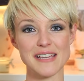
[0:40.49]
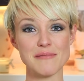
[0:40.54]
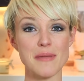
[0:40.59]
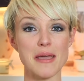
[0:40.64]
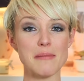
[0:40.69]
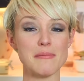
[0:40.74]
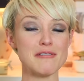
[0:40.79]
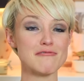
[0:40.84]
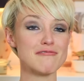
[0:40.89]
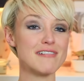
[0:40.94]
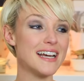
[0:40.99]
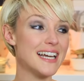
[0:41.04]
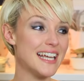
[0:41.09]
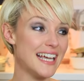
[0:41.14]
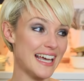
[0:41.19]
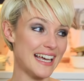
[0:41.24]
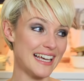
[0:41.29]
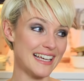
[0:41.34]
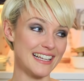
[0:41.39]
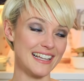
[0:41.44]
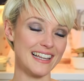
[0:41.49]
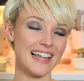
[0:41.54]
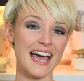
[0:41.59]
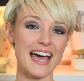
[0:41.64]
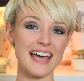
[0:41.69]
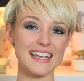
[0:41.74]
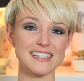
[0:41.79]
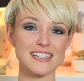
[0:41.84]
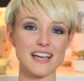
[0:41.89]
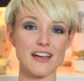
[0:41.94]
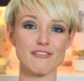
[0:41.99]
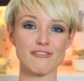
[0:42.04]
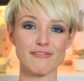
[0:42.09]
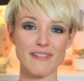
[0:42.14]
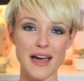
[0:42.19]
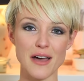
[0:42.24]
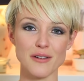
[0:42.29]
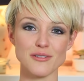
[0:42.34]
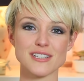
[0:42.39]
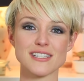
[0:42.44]
It made me really ill, and I
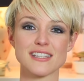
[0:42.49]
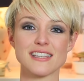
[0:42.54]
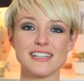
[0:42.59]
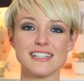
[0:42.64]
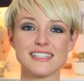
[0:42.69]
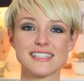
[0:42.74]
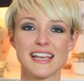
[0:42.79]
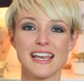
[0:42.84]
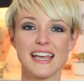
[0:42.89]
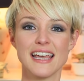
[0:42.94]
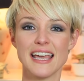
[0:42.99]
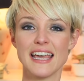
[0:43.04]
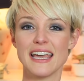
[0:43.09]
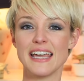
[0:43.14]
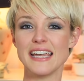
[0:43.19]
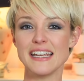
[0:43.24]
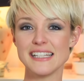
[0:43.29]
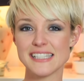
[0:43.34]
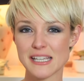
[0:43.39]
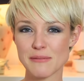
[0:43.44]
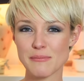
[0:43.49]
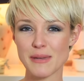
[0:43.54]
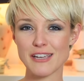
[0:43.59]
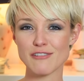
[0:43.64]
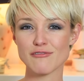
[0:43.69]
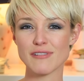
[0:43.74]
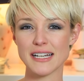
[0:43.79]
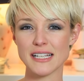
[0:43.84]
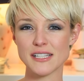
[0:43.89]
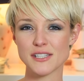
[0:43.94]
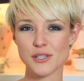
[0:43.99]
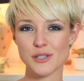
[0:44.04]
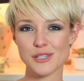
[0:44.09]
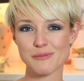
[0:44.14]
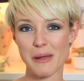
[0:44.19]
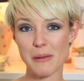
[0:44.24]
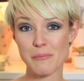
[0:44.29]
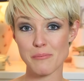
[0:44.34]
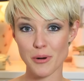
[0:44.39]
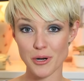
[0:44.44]
found that eating meat really
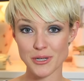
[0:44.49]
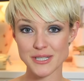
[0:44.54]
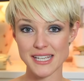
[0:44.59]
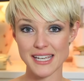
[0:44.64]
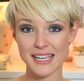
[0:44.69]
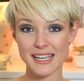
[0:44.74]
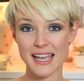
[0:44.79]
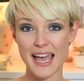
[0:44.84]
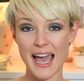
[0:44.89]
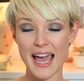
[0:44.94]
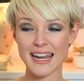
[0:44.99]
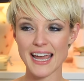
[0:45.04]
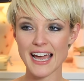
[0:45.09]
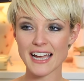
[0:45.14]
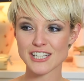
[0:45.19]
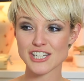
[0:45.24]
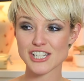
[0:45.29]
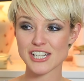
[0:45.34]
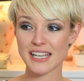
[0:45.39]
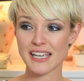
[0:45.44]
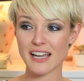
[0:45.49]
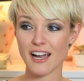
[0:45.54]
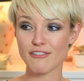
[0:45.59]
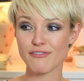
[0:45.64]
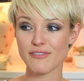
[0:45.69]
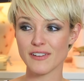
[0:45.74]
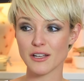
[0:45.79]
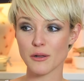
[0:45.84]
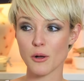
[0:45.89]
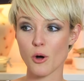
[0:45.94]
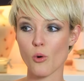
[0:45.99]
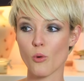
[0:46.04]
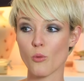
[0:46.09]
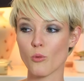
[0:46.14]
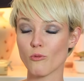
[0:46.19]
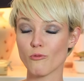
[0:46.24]
suits my body, and actually I feel